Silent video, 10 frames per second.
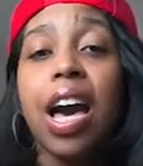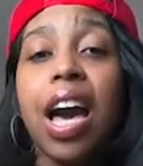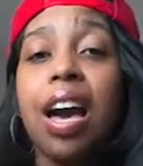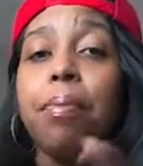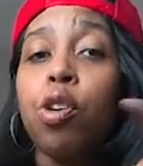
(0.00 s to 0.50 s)

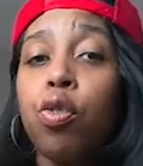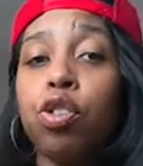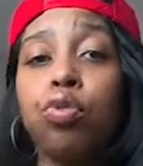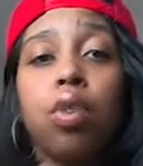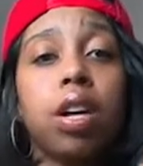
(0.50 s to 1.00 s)
I'm going
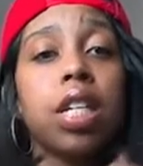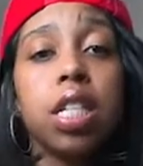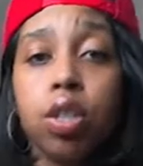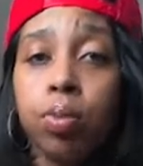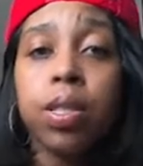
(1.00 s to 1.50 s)
through all
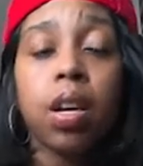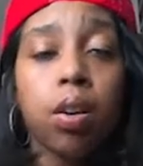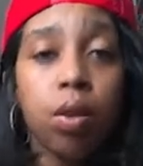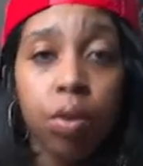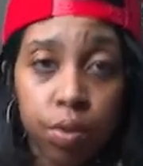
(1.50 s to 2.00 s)
these hoops and
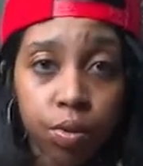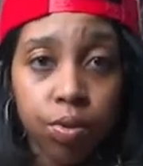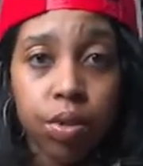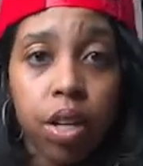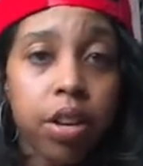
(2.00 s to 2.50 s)

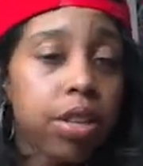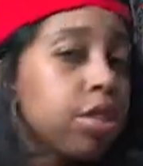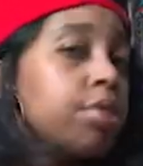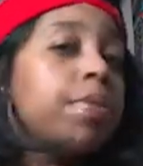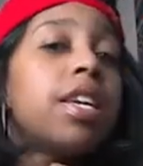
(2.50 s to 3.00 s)
hurdles
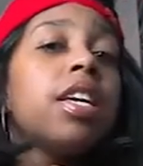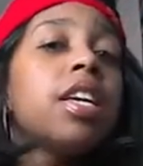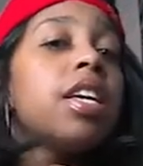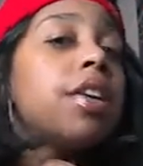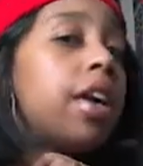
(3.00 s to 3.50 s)
to
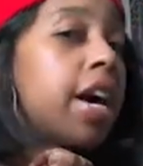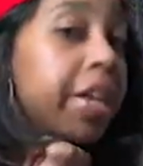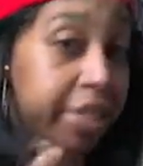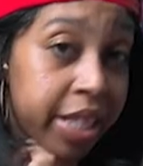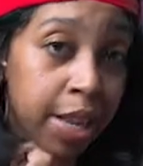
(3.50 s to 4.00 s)
be
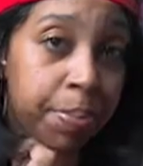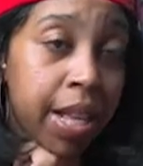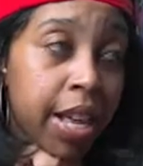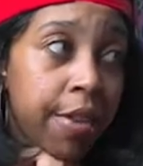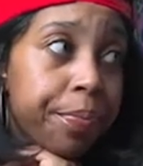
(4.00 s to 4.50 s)

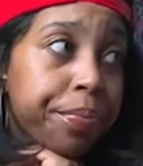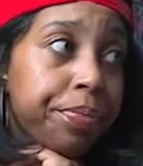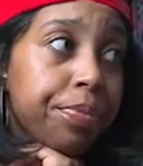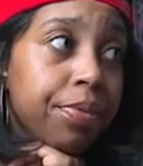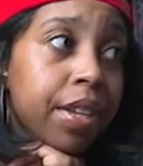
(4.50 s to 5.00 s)
accepted
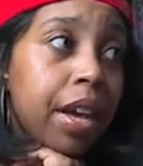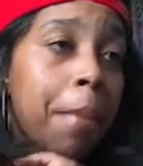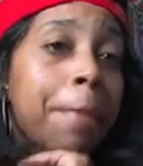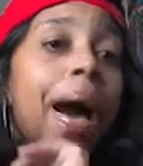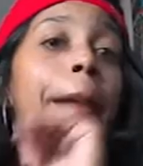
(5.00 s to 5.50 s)

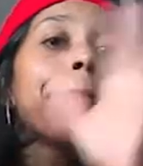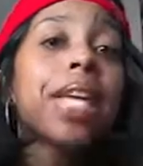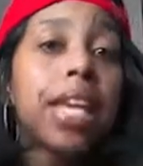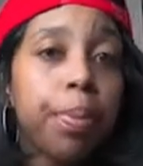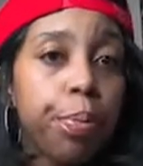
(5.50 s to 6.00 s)
by
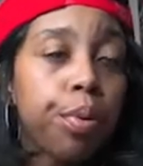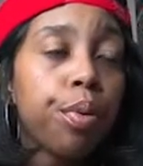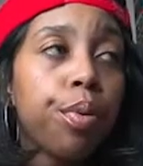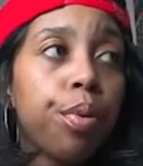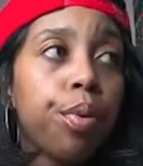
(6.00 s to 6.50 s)

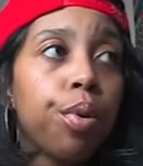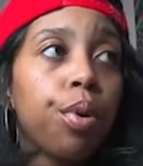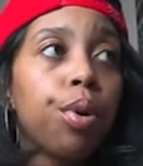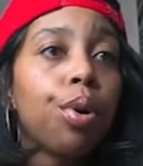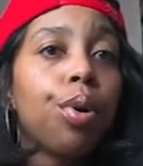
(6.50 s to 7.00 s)
people
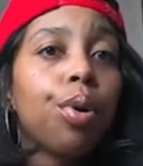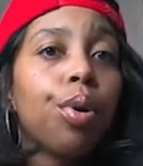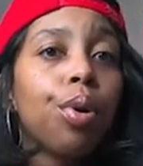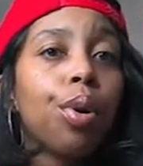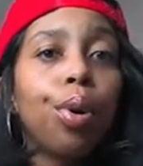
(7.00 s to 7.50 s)

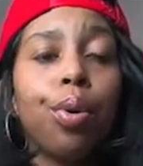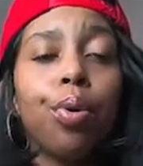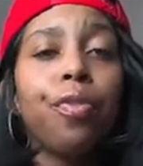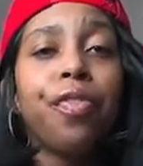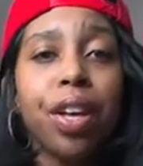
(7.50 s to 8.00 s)
who
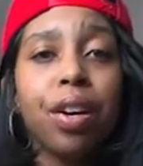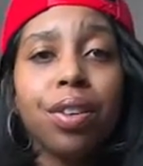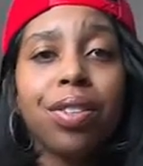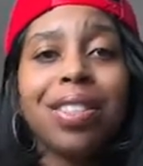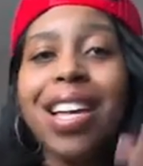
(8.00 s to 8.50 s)

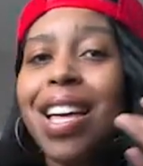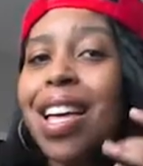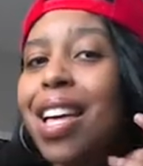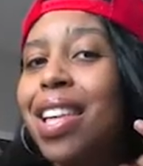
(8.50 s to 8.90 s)
feels that